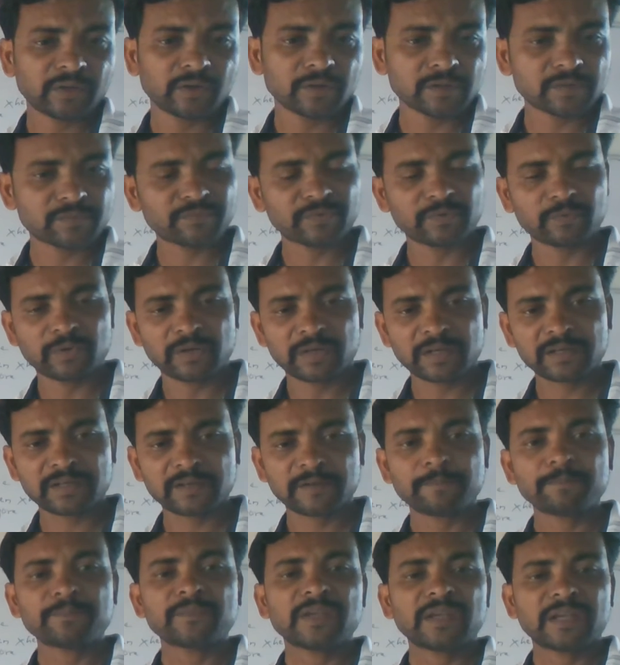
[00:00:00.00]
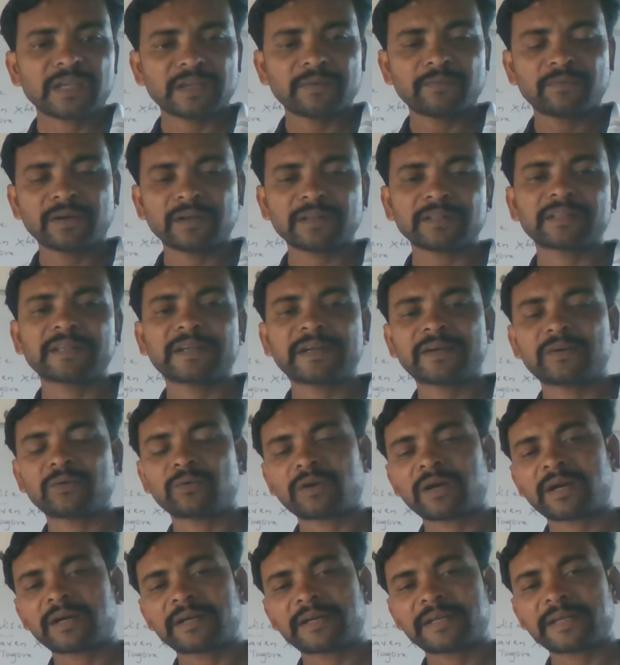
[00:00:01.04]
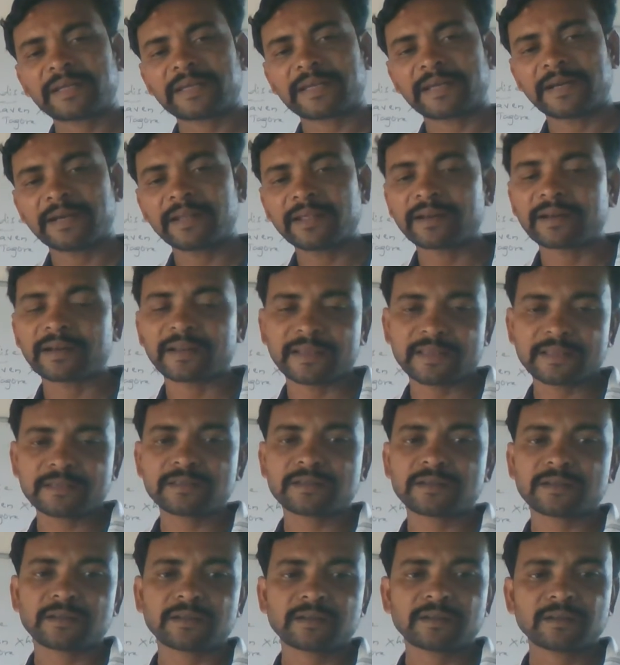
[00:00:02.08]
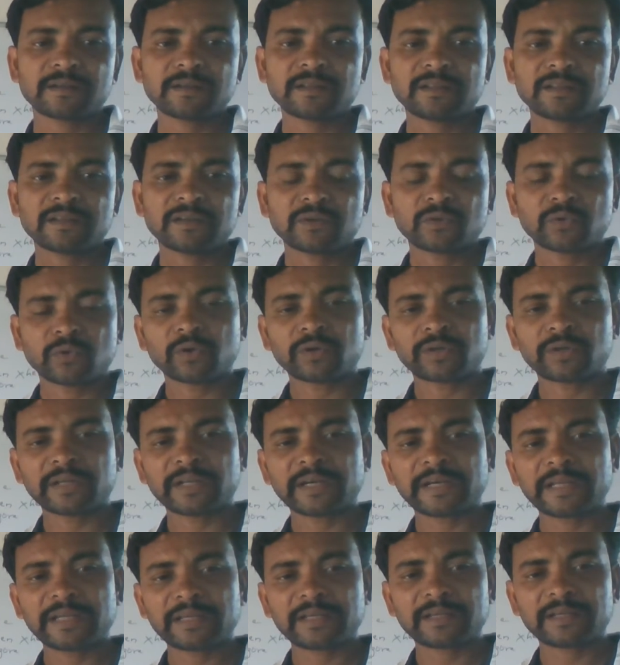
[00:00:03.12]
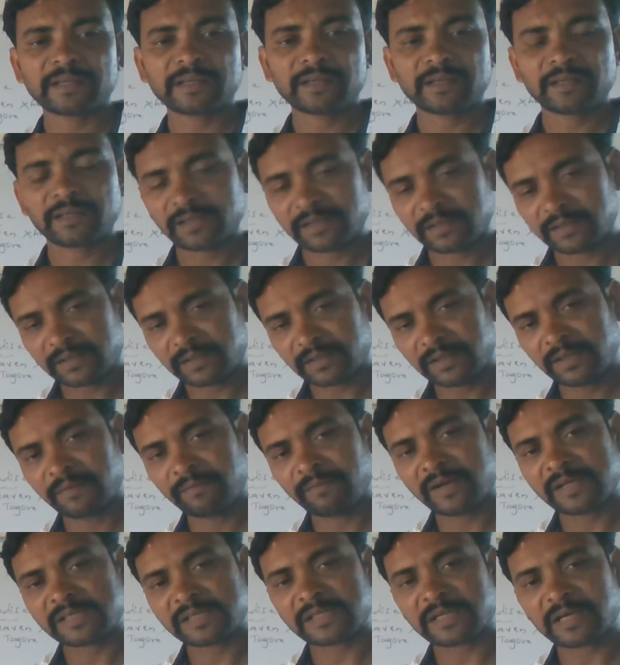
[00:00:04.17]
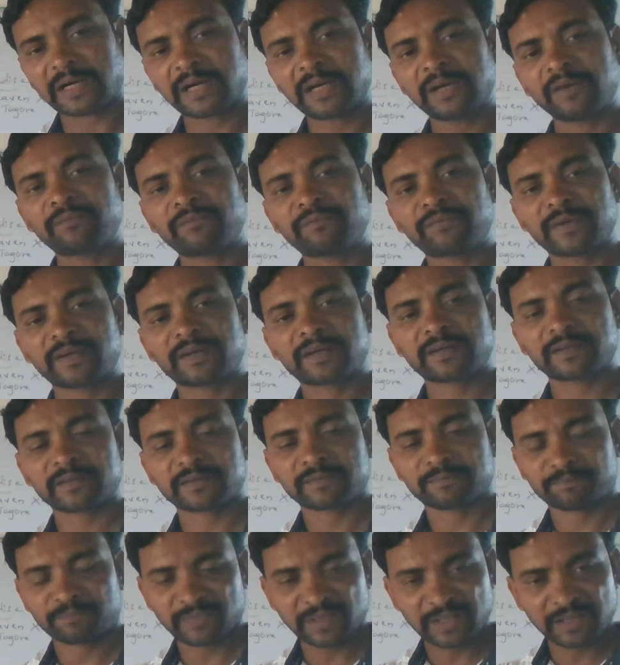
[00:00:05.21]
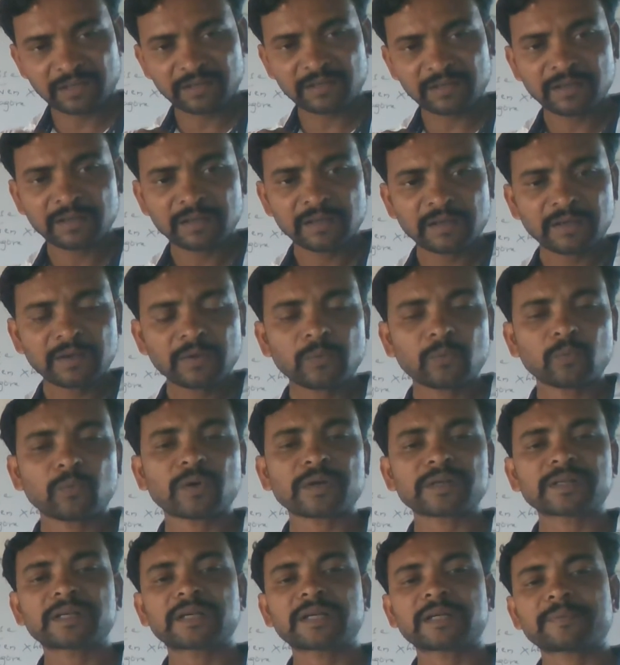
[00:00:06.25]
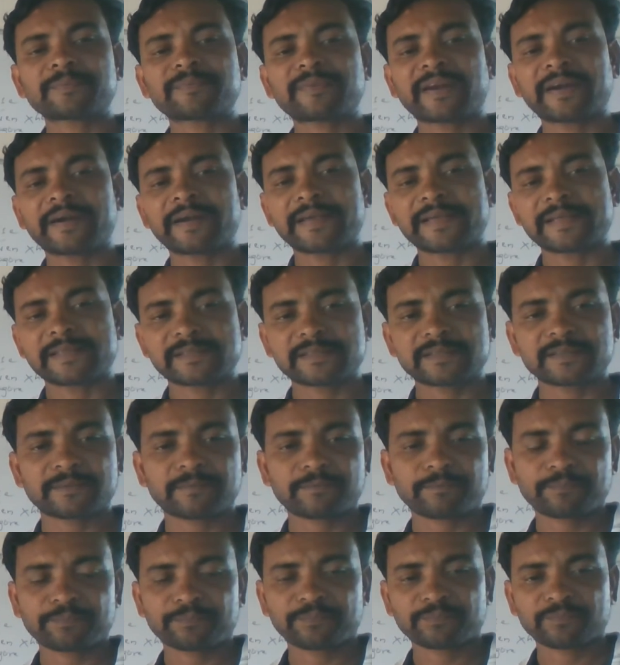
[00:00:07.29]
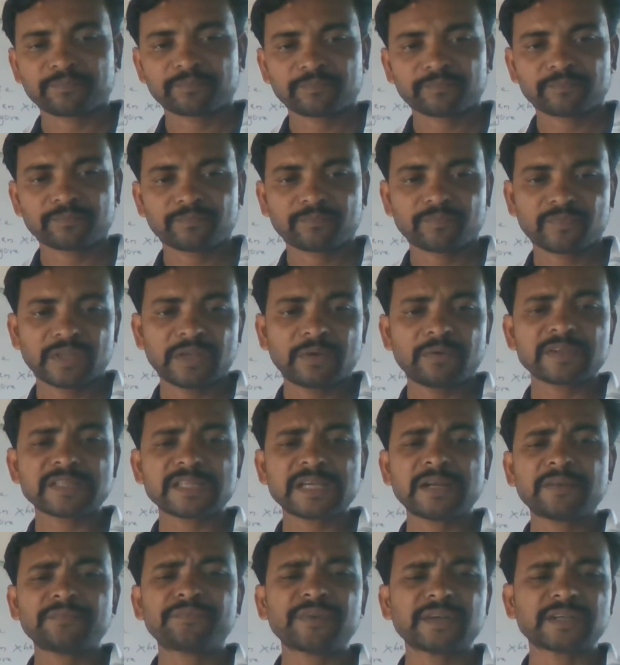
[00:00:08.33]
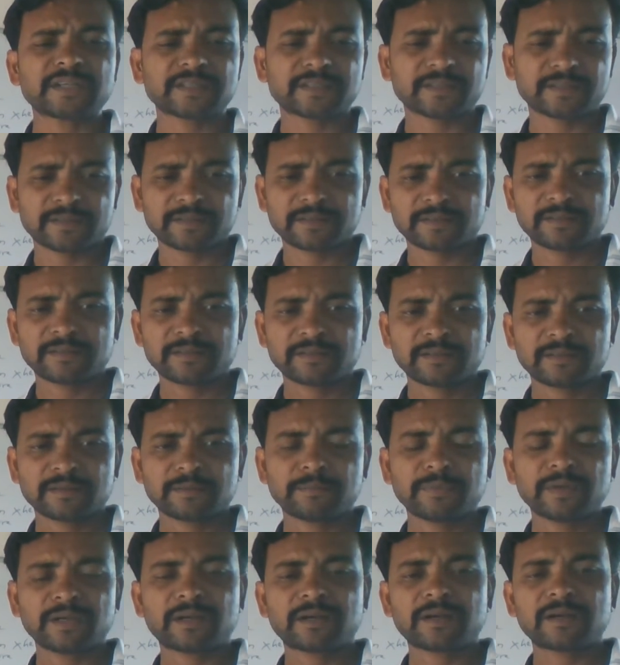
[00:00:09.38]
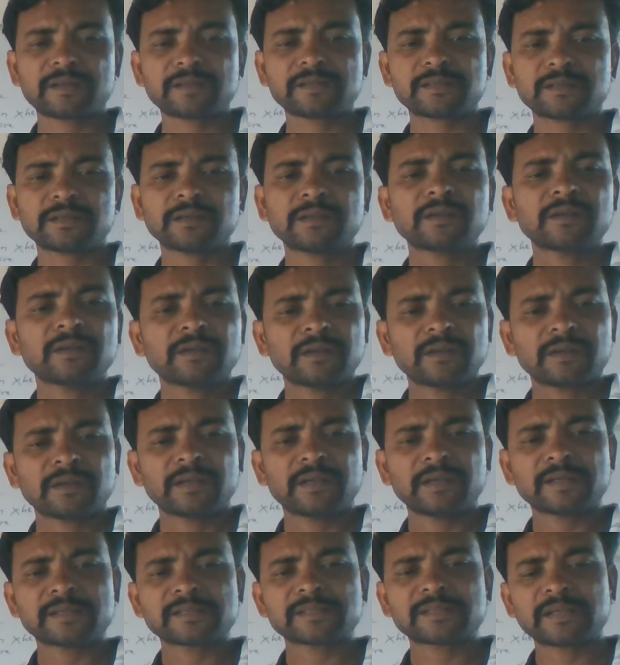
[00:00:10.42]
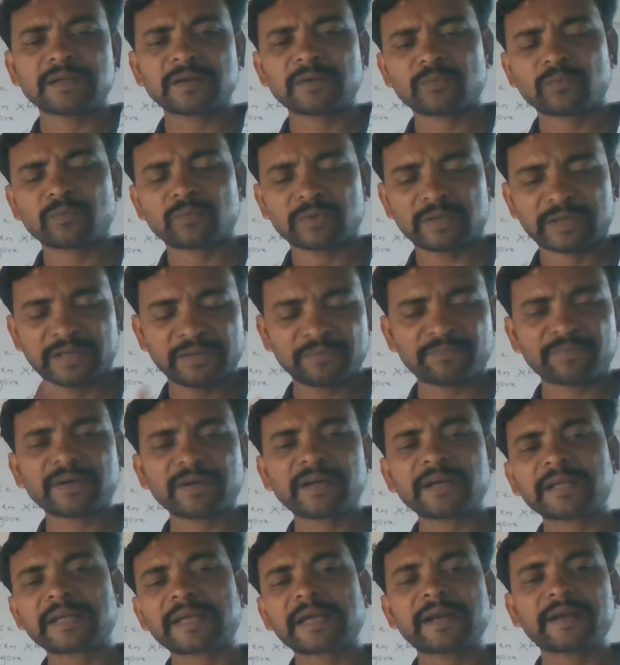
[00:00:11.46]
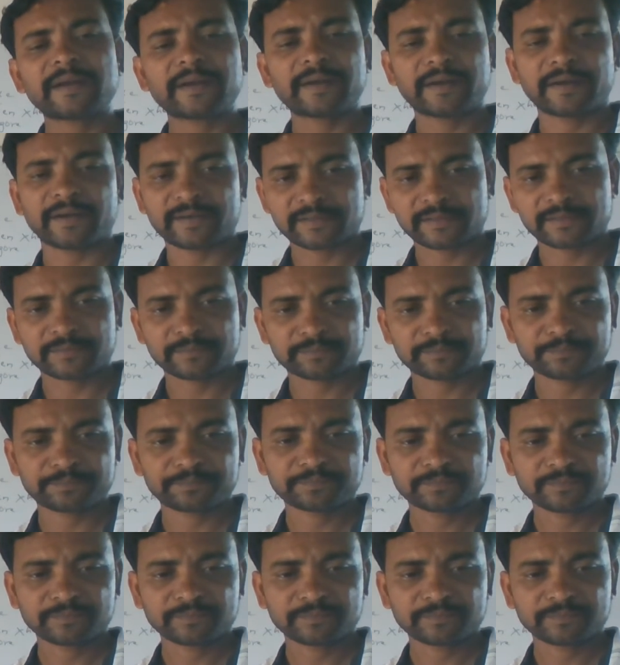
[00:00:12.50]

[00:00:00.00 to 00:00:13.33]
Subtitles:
useful work. Even they do not take any rest. Totally he was unfit in worker paradise. He was unfit because he is a different candidate.